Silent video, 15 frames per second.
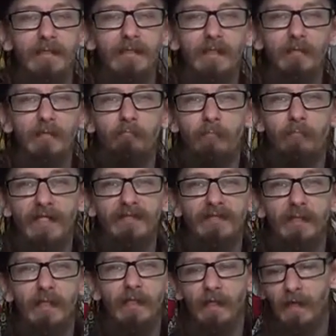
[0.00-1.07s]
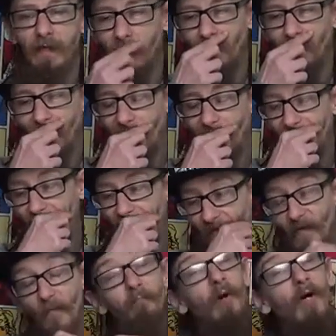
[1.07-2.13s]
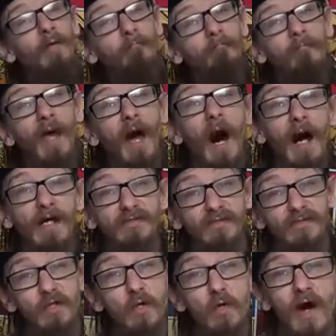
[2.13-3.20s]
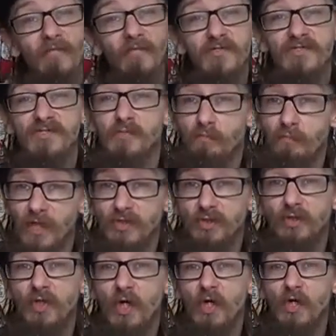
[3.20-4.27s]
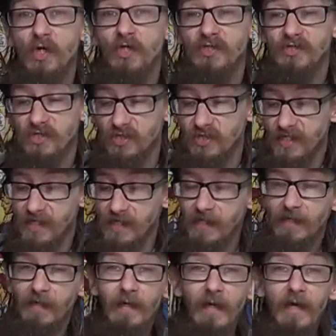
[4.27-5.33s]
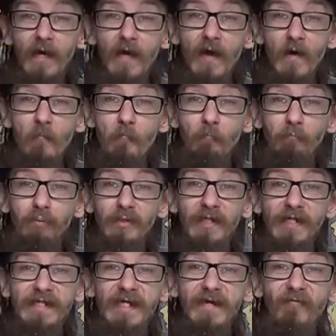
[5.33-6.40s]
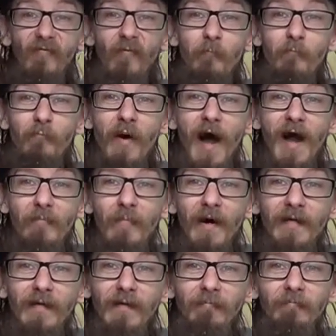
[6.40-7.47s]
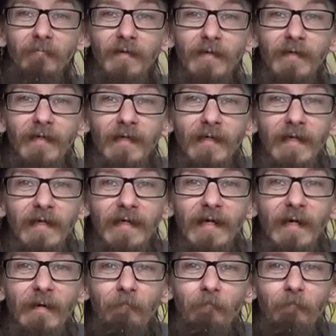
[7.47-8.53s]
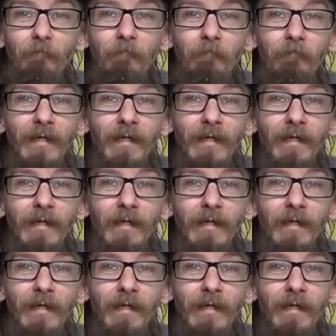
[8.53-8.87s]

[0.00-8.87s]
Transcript: little bastard. But I do have a special co-host today, Blinky from Pac-Man. Yep,